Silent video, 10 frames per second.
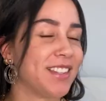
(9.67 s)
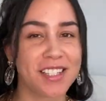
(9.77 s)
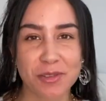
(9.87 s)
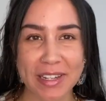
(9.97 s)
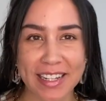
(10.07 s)

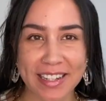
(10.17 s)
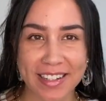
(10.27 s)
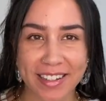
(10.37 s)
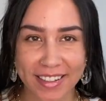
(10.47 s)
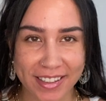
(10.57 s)
This week,
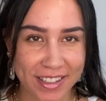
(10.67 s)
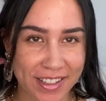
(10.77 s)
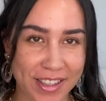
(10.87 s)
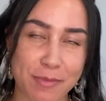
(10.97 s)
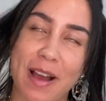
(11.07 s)

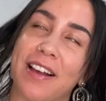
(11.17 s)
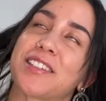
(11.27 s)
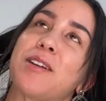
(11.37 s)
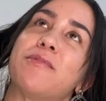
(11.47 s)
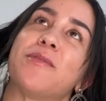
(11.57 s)
the past
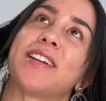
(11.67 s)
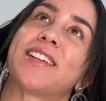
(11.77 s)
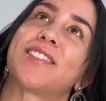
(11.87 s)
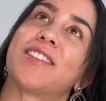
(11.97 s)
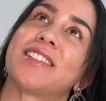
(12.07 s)
couple
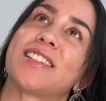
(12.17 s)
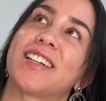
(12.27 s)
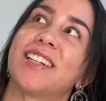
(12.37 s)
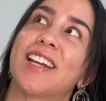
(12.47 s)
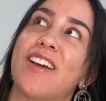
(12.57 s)
weeks,
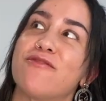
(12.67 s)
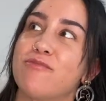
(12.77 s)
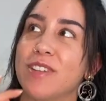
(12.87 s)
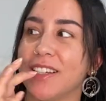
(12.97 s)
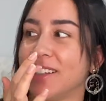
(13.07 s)
honestly, have
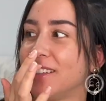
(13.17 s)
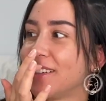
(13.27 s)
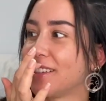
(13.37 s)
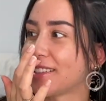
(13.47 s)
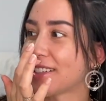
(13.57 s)

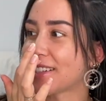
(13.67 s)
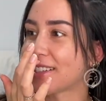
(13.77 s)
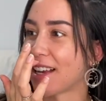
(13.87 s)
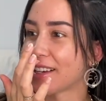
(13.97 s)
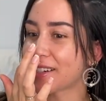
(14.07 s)
been
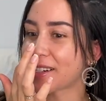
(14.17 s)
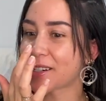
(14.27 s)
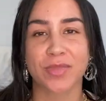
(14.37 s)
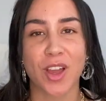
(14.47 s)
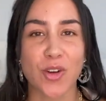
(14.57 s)
such
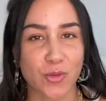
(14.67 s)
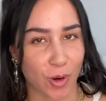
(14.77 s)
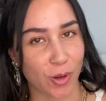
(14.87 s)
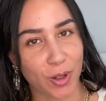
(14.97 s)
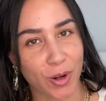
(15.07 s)
a
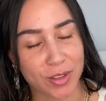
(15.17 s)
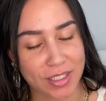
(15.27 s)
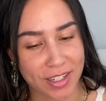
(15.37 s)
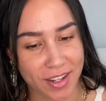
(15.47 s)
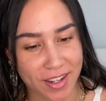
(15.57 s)
roller
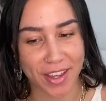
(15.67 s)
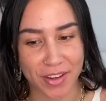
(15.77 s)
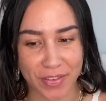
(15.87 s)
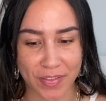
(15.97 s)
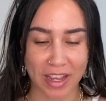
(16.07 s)
coaster.
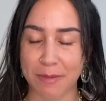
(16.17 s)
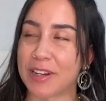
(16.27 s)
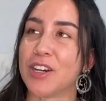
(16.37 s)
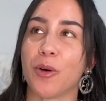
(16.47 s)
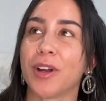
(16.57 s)

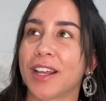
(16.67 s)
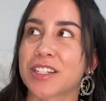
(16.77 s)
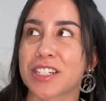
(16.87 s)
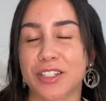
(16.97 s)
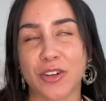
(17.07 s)
No one
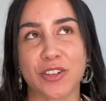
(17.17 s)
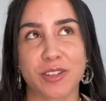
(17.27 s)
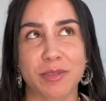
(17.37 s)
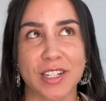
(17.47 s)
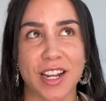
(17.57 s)
actually knows
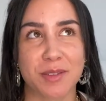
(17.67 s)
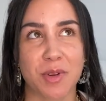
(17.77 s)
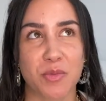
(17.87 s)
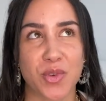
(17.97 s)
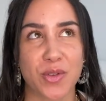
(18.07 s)
besides my
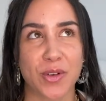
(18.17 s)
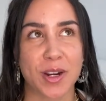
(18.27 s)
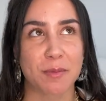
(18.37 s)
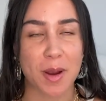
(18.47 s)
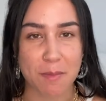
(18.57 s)
boyfriend
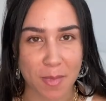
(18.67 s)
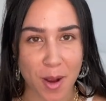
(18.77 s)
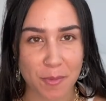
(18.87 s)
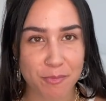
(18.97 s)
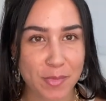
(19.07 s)
and my
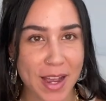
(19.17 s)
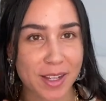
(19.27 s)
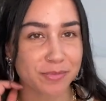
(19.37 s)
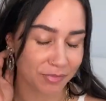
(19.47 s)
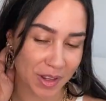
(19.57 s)
mum,
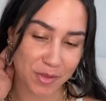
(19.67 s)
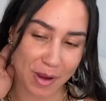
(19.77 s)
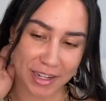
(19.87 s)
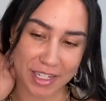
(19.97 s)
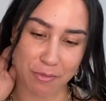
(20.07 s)
but the
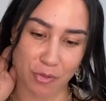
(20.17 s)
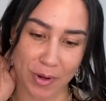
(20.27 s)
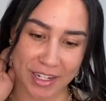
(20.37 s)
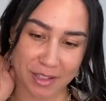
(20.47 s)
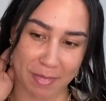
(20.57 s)
past couple
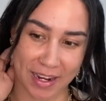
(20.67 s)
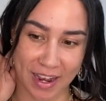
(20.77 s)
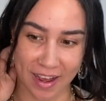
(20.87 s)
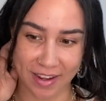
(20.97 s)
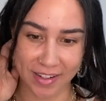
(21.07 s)
weeks, my
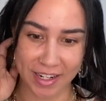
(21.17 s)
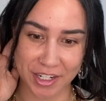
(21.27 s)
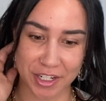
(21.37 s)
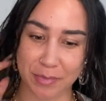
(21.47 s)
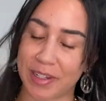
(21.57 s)
car has
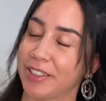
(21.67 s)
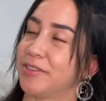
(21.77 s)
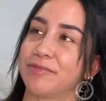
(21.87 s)
just been